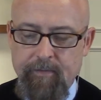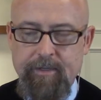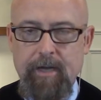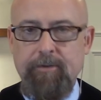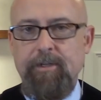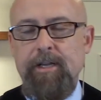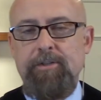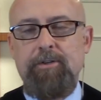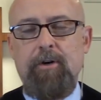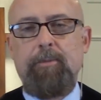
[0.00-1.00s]
entitled
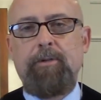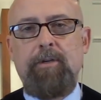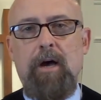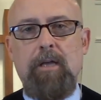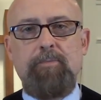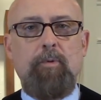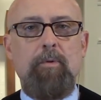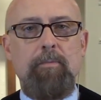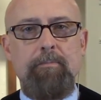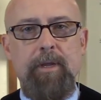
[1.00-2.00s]
today's sermon,
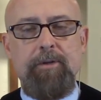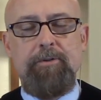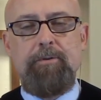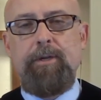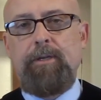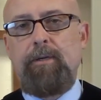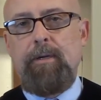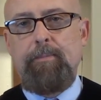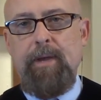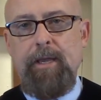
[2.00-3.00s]
Gospel Ministry
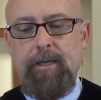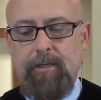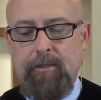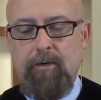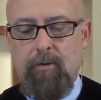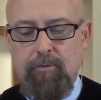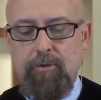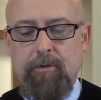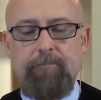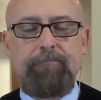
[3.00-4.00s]
in a Pagan
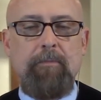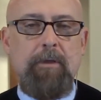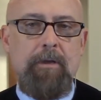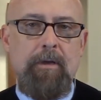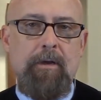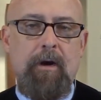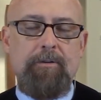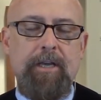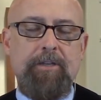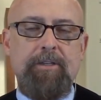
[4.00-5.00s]
Culture. Our
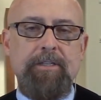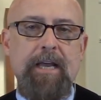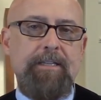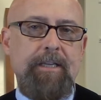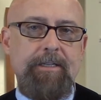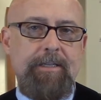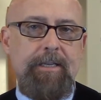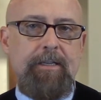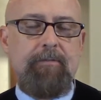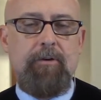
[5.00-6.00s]
text is Acts
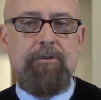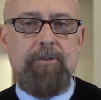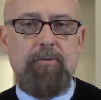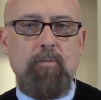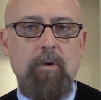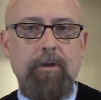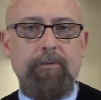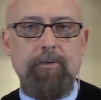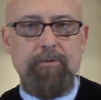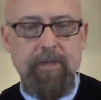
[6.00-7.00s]
18, verses
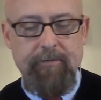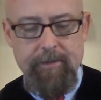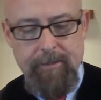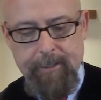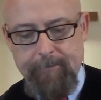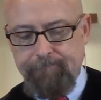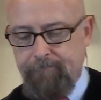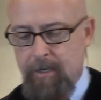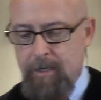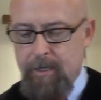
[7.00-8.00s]
1 through 17.
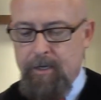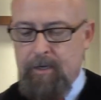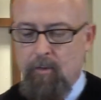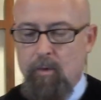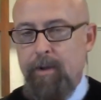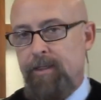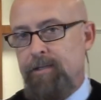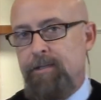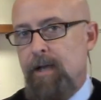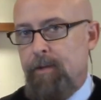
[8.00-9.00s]
Well, by
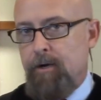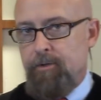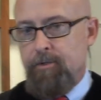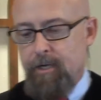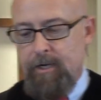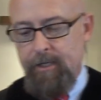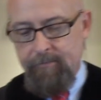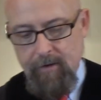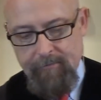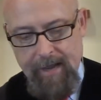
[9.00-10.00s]
this time in our study
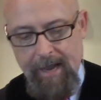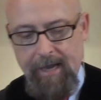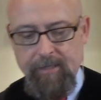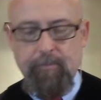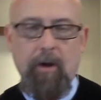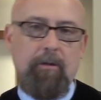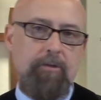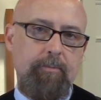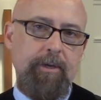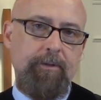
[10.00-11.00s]
of Acts, Paul
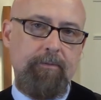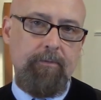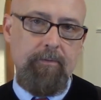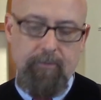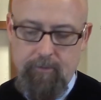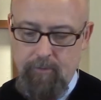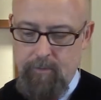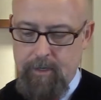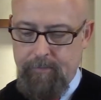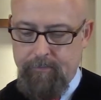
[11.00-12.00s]
has been
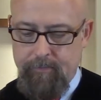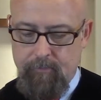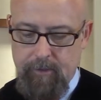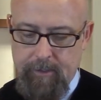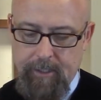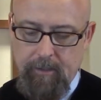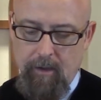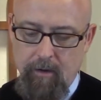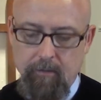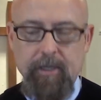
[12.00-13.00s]
through really a
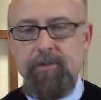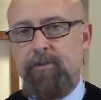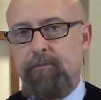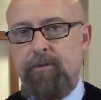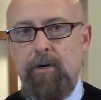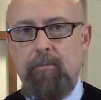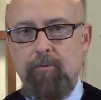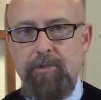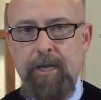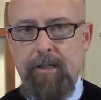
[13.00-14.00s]
long list of terrible
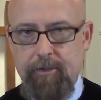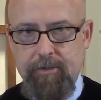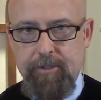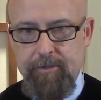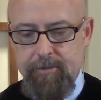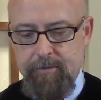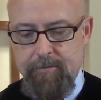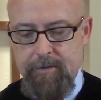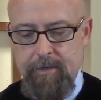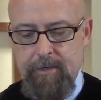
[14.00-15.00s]
challenges.
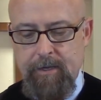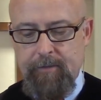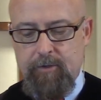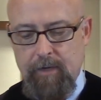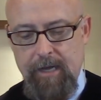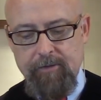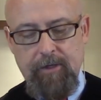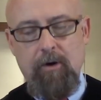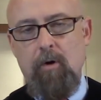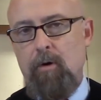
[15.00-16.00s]
And the trials
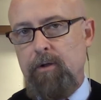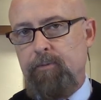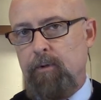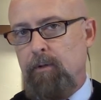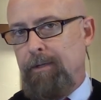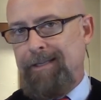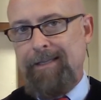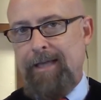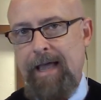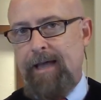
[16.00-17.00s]
in Corinth will only
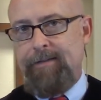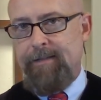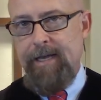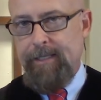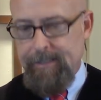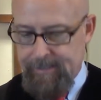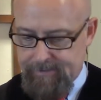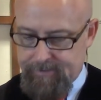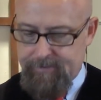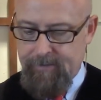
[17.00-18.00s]
add to that
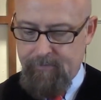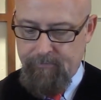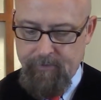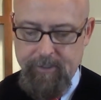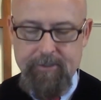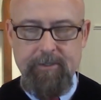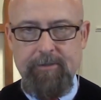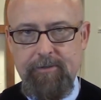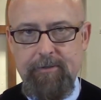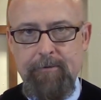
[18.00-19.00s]
list of
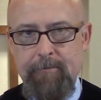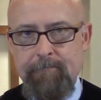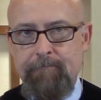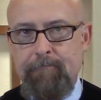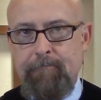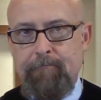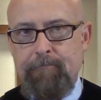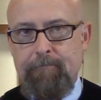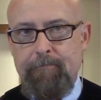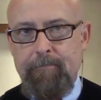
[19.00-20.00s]
afflictions.
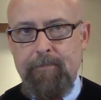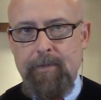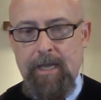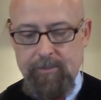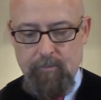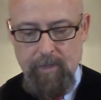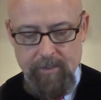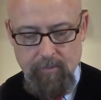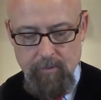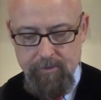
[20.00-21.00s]
As,
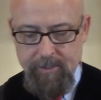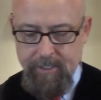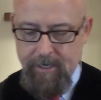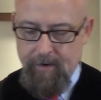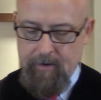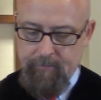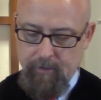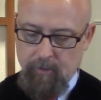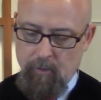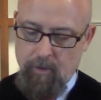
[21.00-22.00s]
as we will see, however,
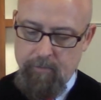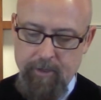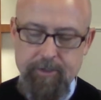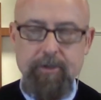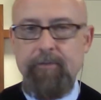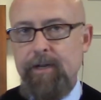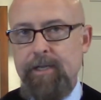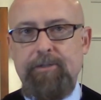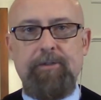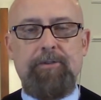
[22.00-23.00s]
the Lord
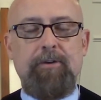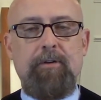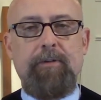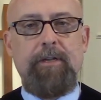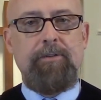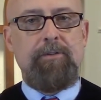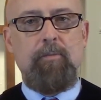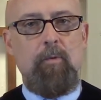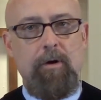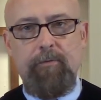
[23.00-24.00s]
rejuvenates his servant in
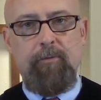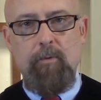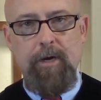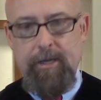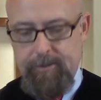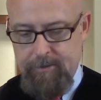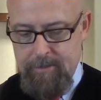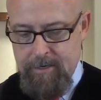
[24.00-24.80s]
some wonderful ways.